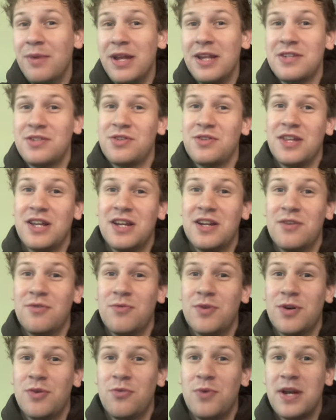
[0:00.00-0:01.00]
and so they didn't
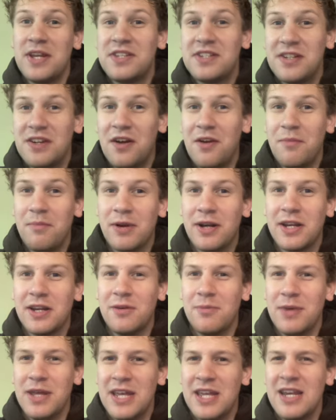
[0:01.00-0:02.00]
want to waste it on bringing
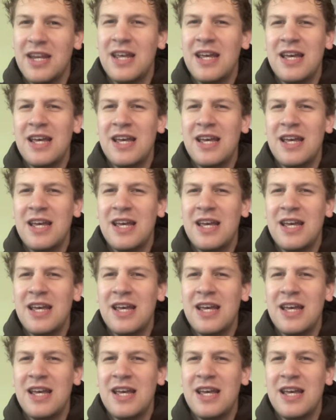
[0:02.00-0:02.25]
them in.